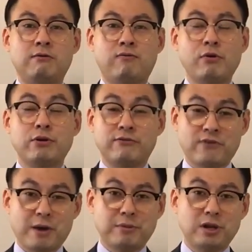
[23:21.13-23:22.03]
for your
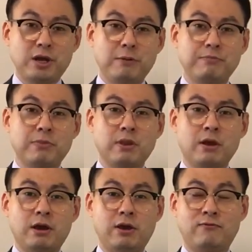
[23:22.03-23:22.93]
family
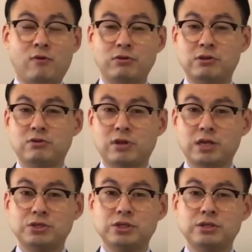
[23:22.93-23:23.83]
and for this
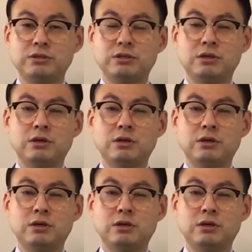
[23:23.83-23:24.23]
nation